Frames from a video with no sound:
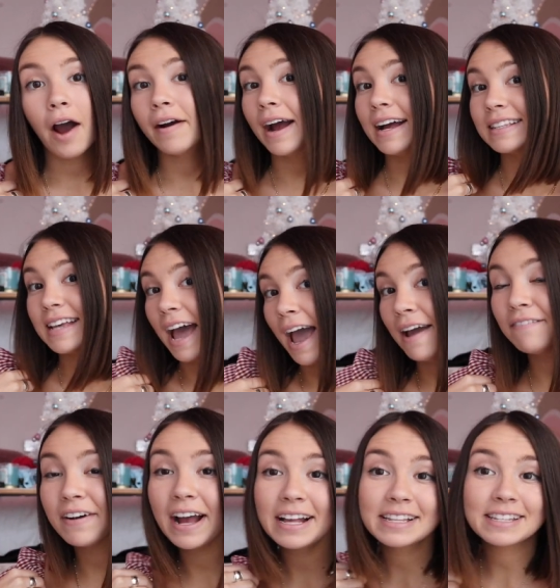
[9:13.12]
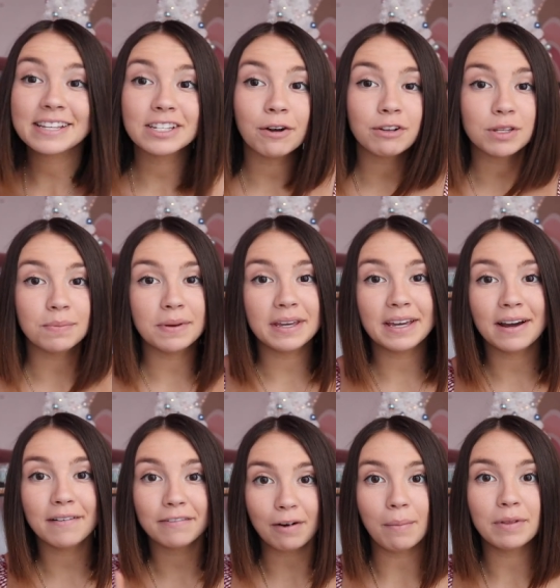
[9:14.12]
All right, hey friends, so it's
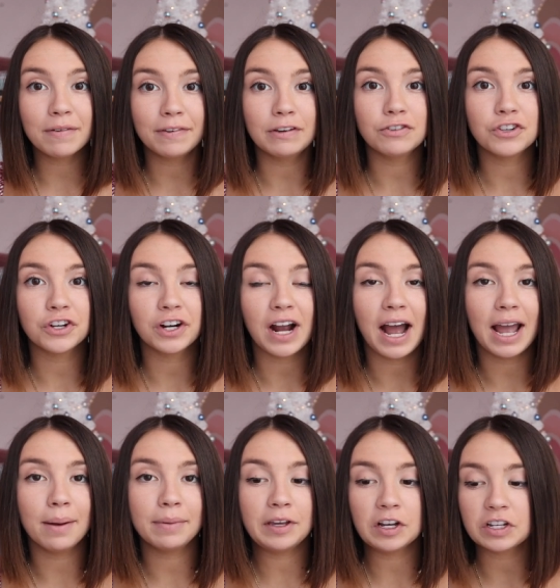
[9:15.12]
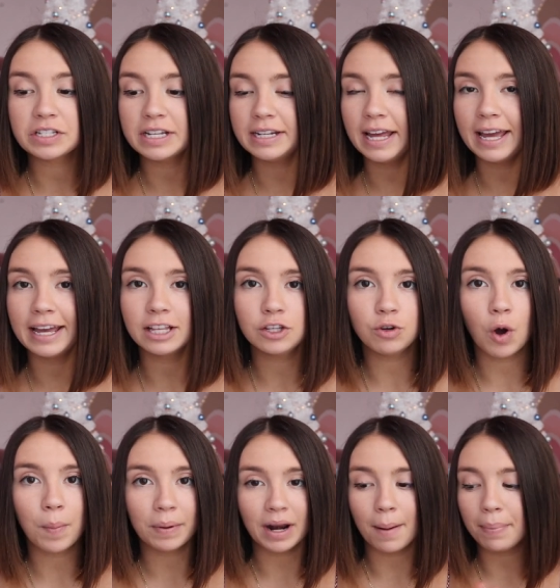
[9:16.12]
me from the future. I am here today to
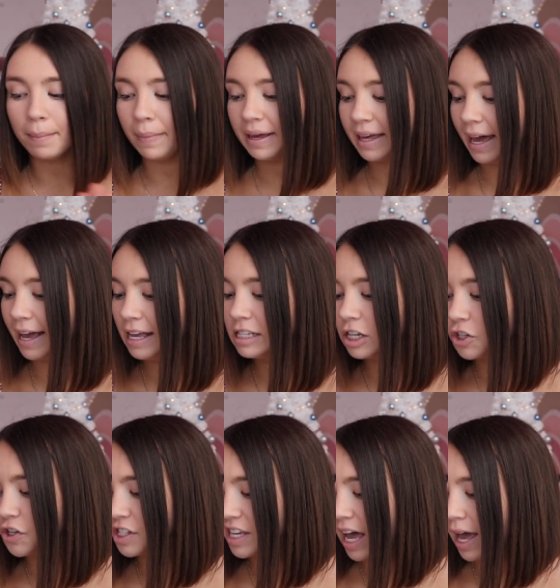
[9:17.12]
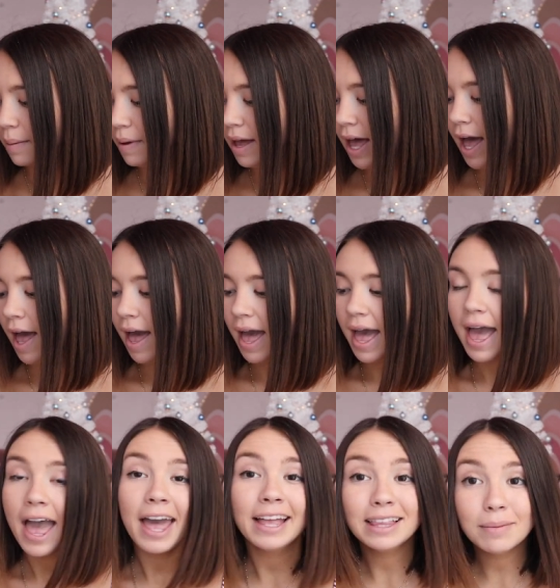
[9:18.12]
open up my case. It just came
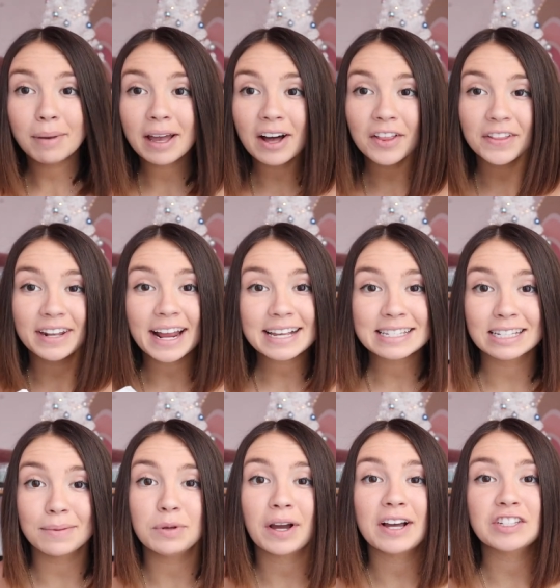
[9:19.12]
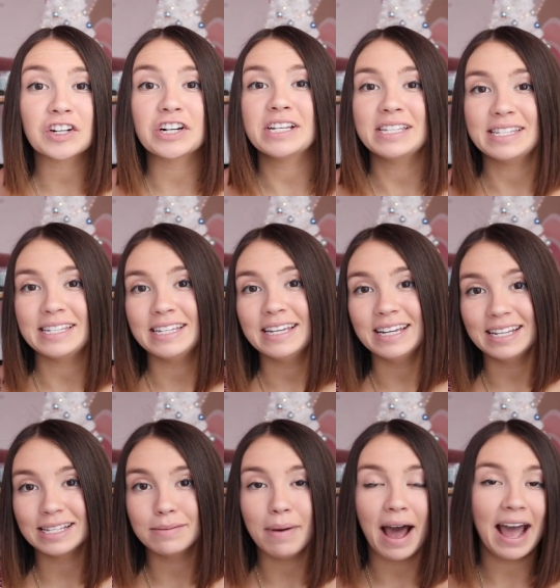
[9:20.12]
in the mail. The next clip you guys are gonna see
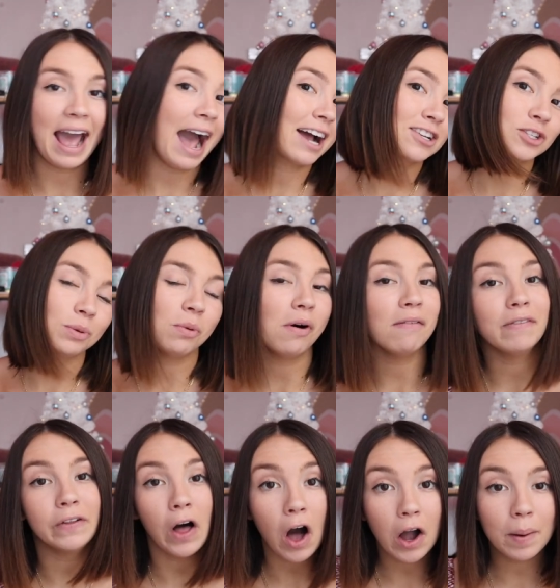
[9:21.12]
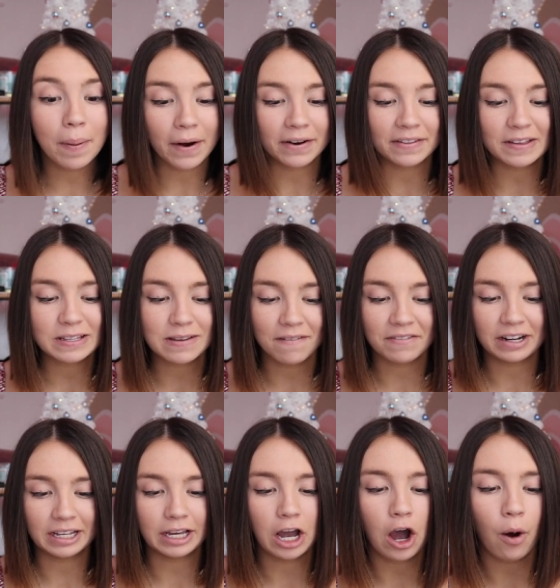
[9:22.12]
is my actual vlog part of this
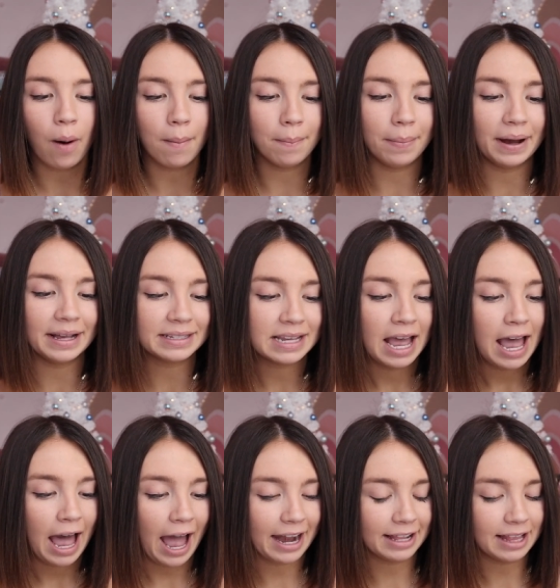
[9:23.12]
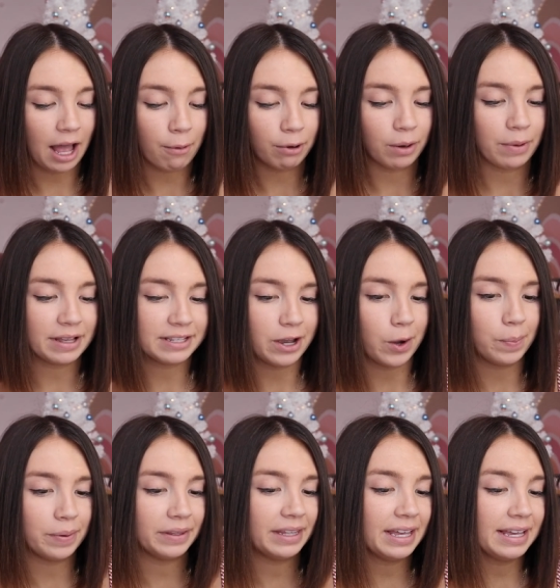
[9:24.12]
video, but I did not wanna wait to
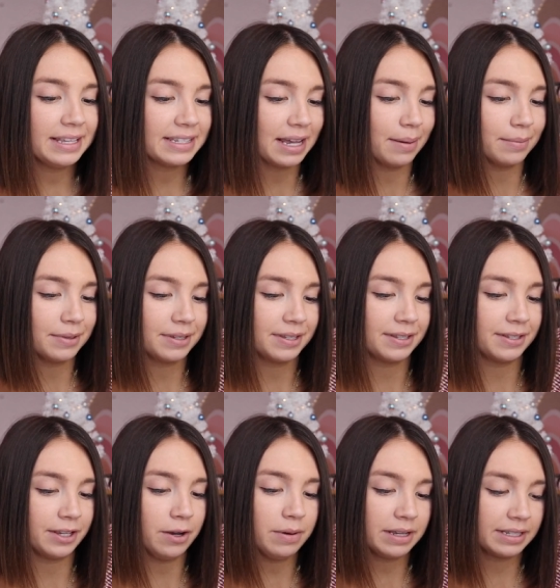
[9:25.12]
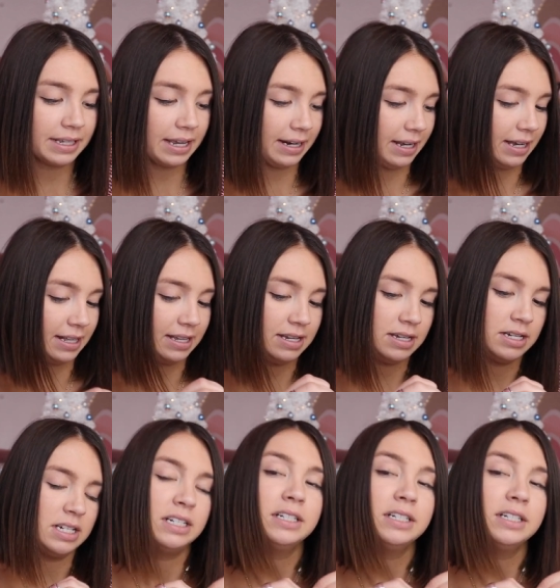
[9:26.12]
open this. I'm so excited.